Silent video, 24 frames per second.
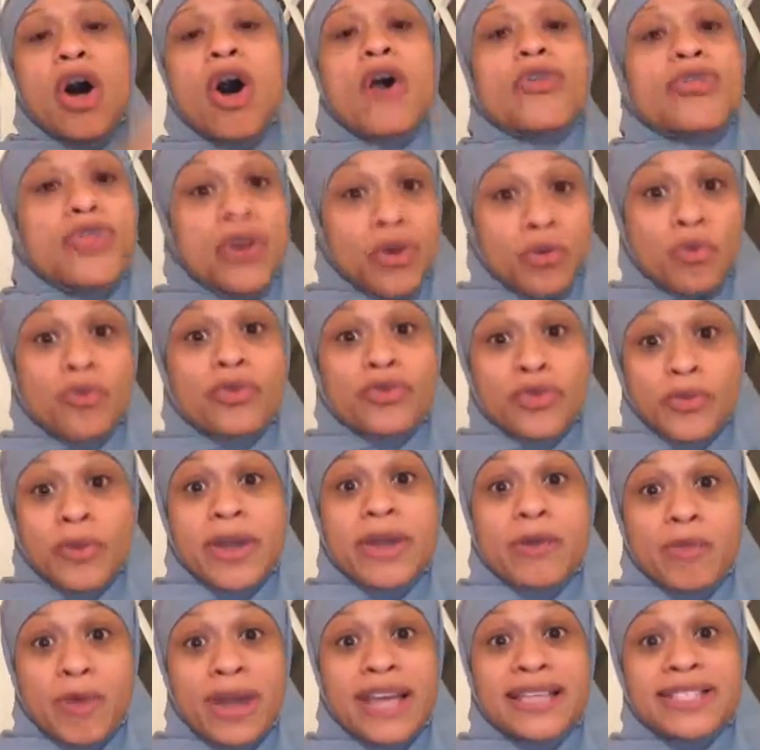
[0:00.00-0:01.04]
the
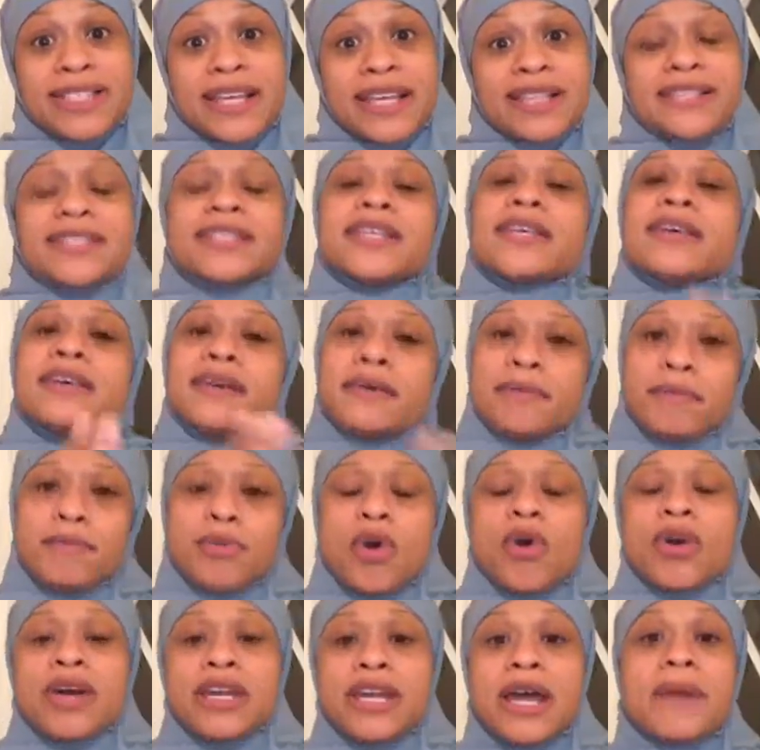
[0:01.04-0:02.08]
three reasons
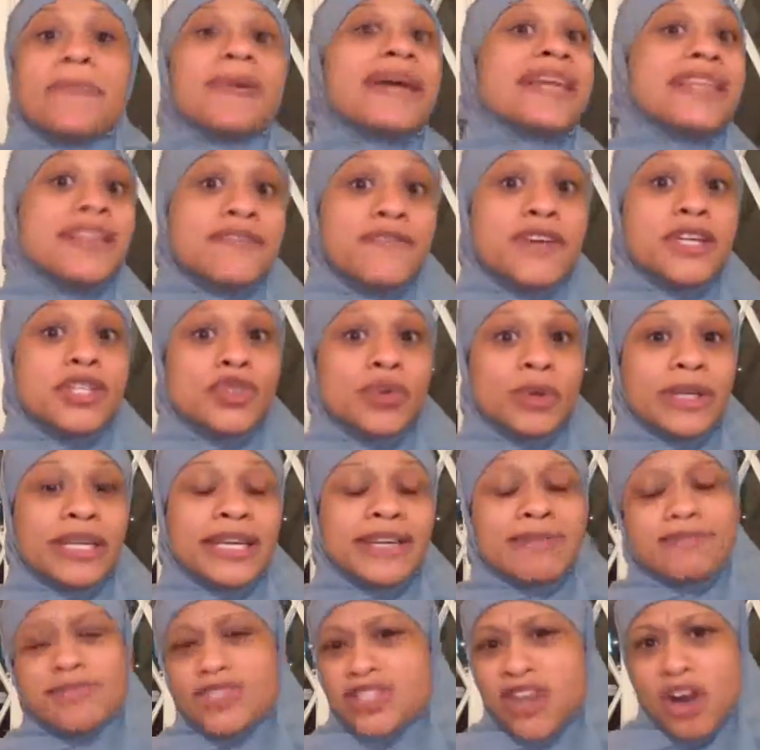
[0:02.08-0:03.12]
broken up
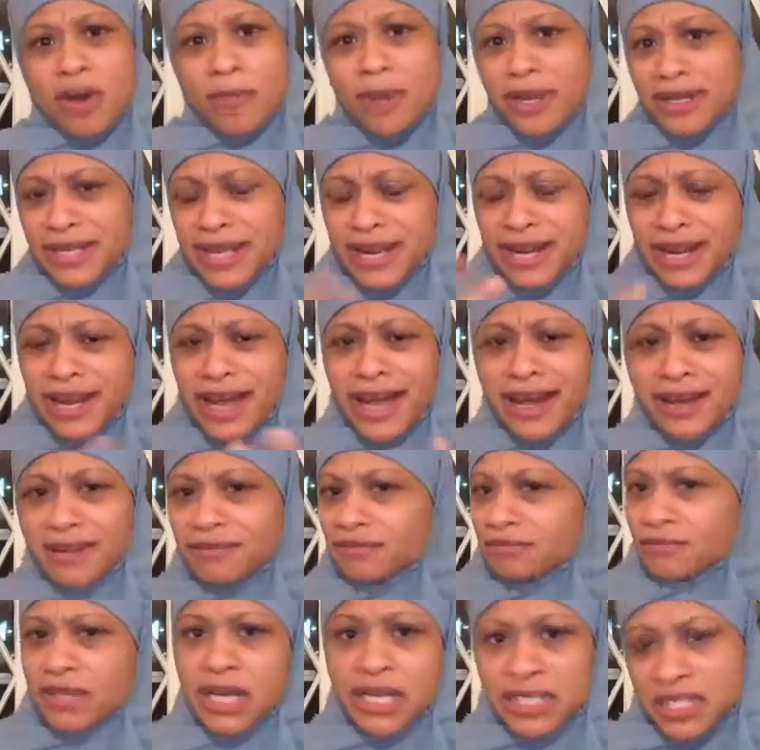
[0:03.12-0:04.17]
individually. Sorry about that. I kind of
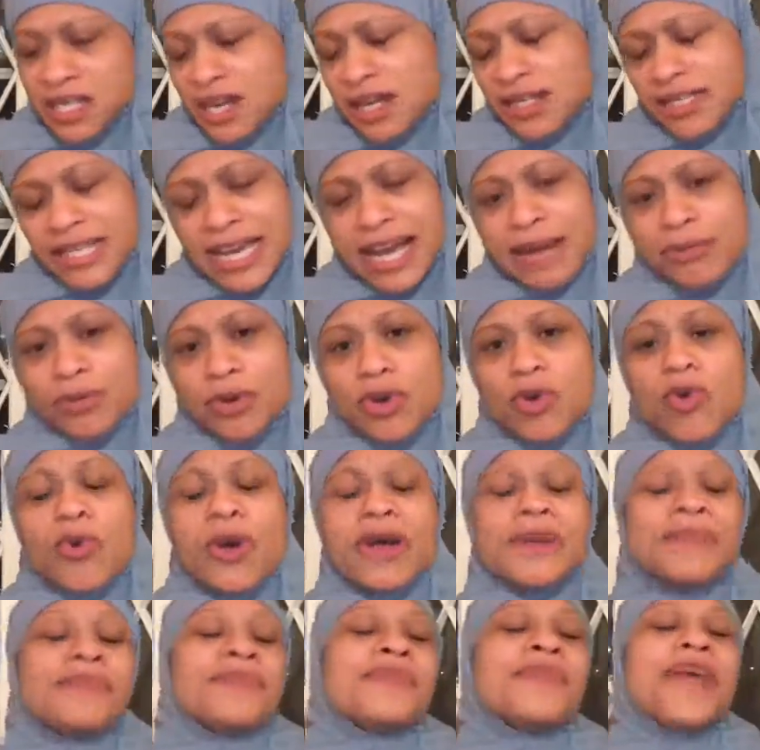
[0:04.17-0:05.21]
got tongue tied real
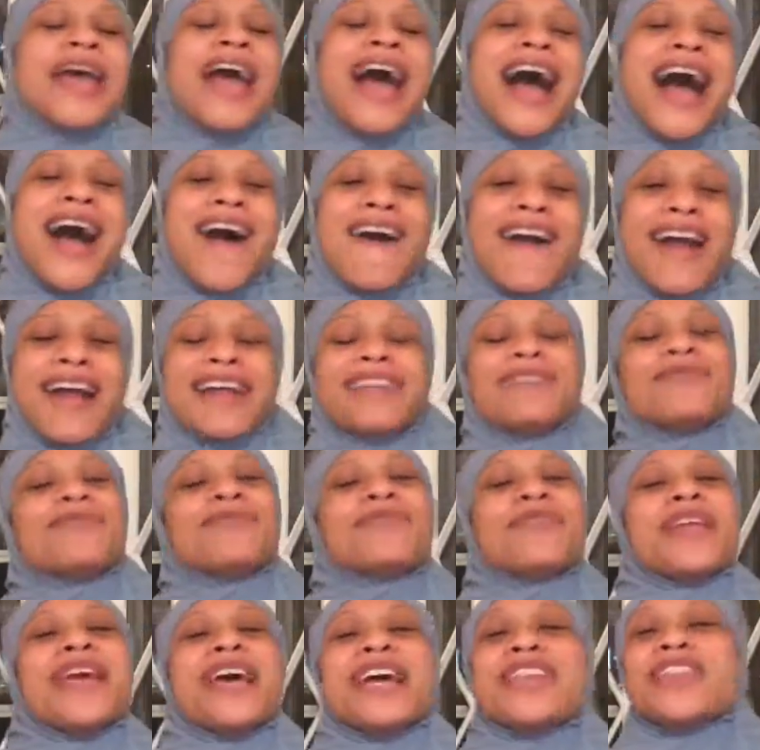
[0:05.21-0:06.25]
quick. All right.
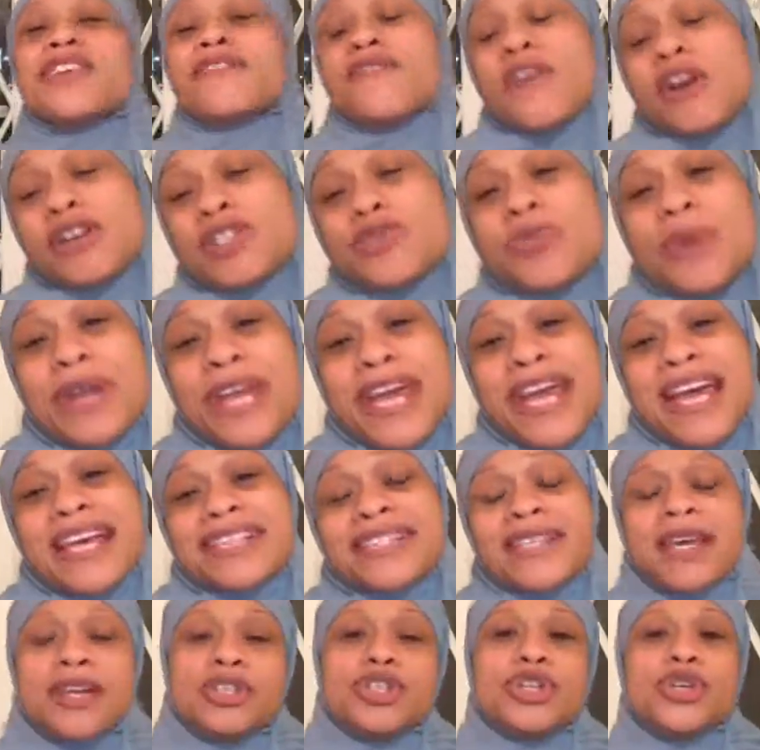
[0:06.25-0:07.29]
The first one
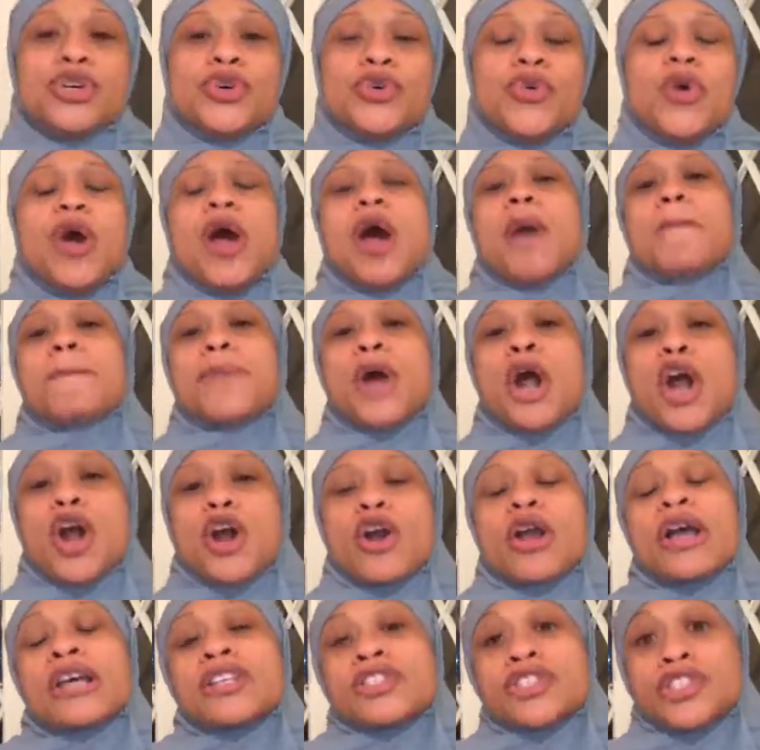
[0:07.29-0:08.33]
is to
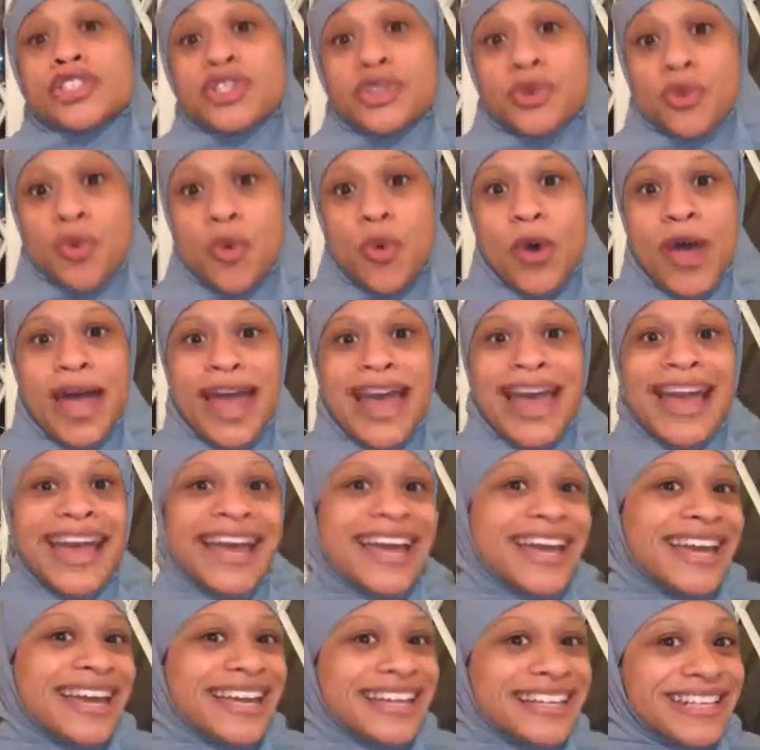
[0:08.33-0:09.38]

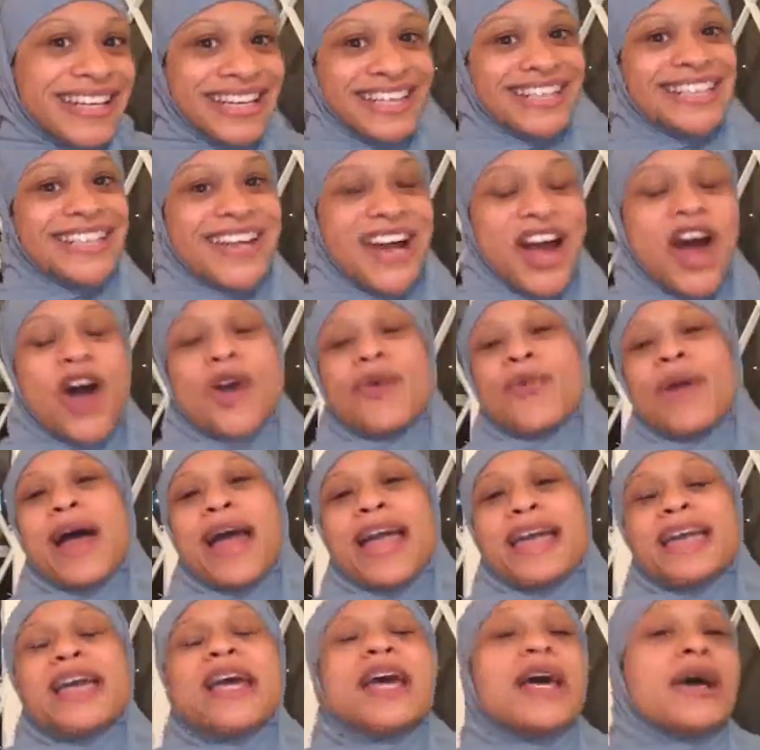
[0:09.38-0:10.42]
persuade. All
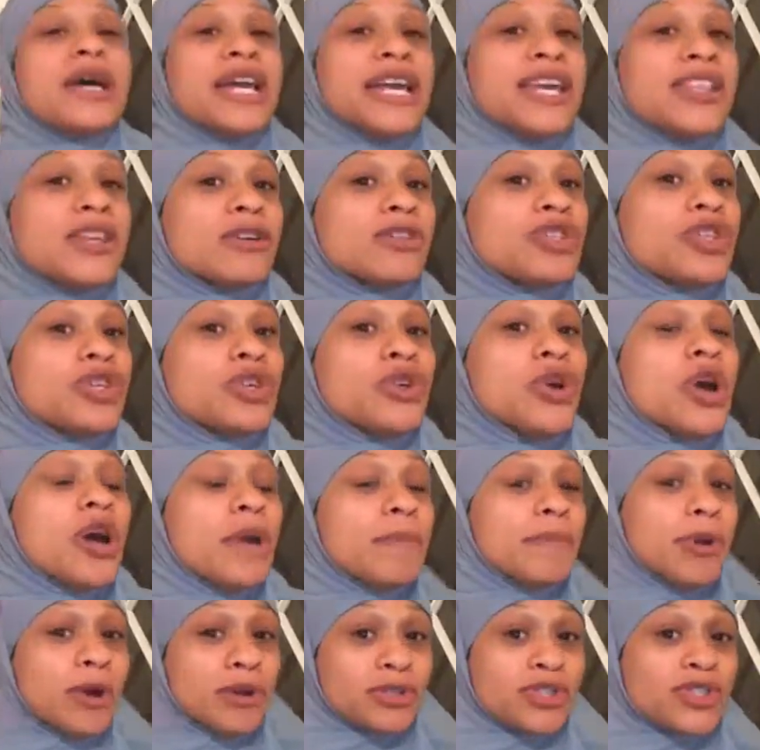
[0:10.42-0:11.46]
right. Either to
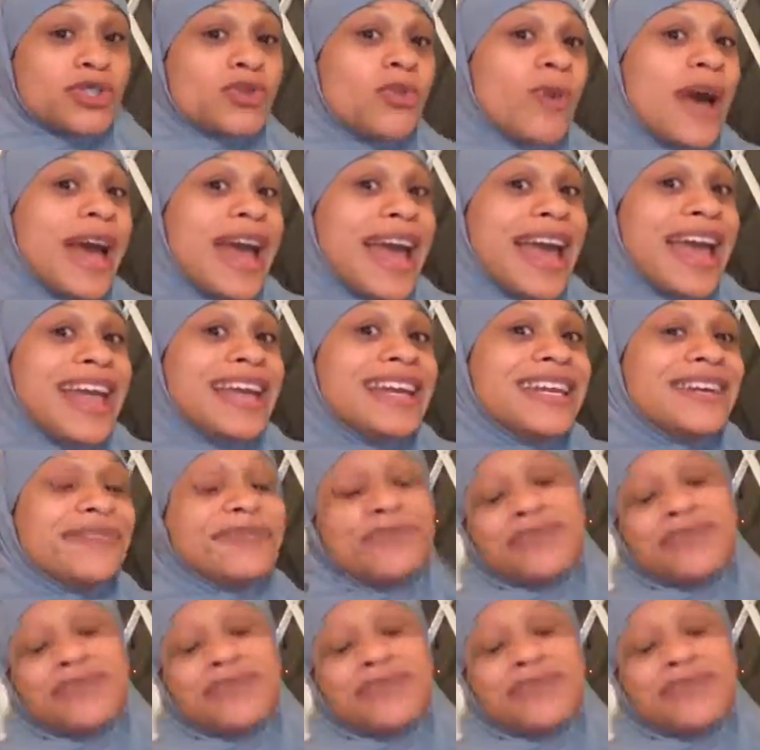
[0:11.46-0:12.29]
persuade.